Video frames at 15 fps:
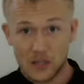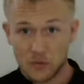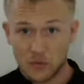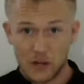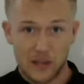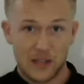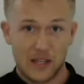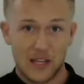one
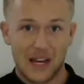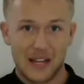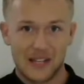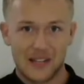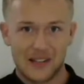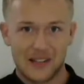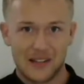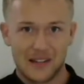of the
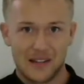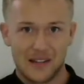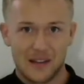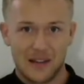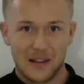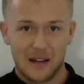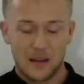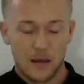tasks.
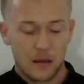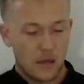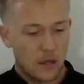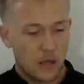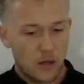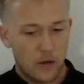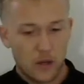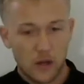
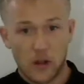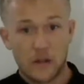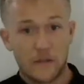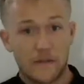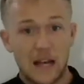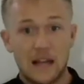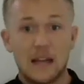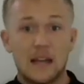And all of
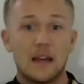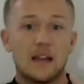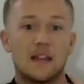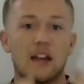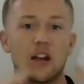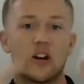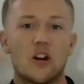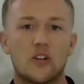that, and
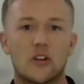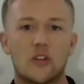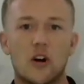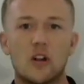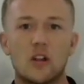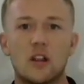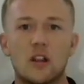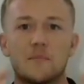they're
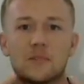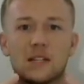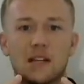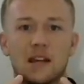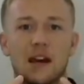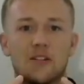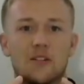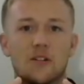all lumped
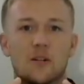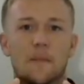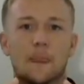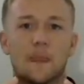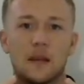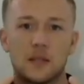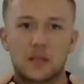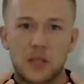together.
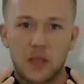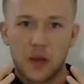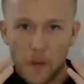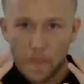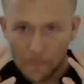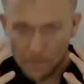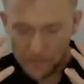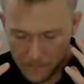And
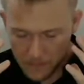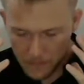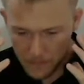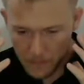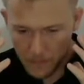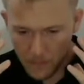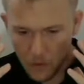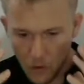so
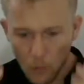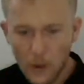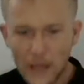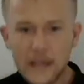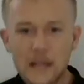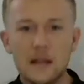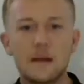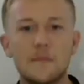
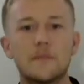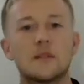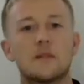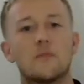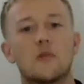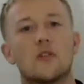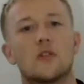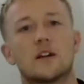waking up in the
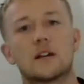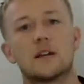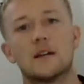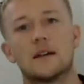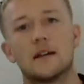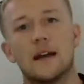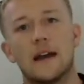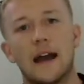morning,
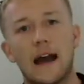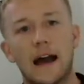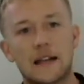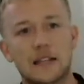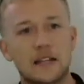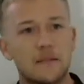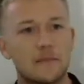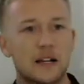
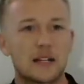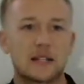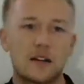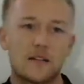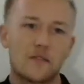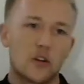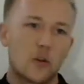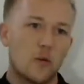asking
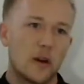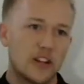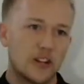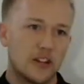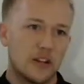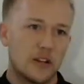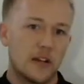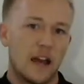myself the
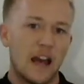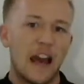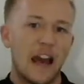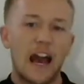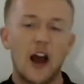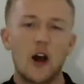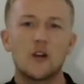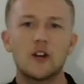question,
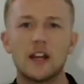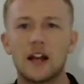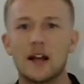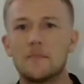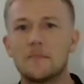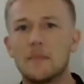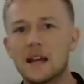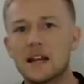how can
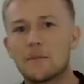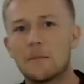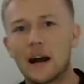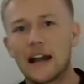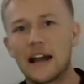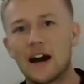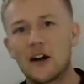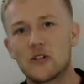I make my
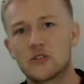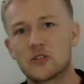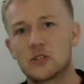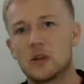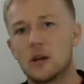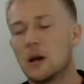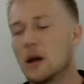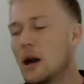
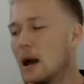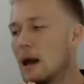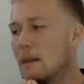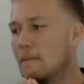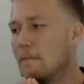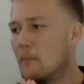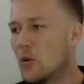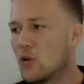house a
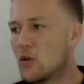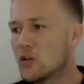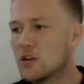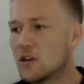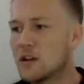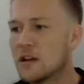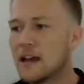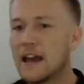
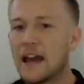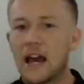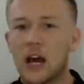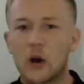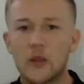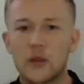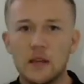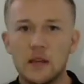more
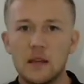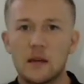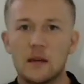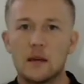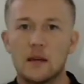healthy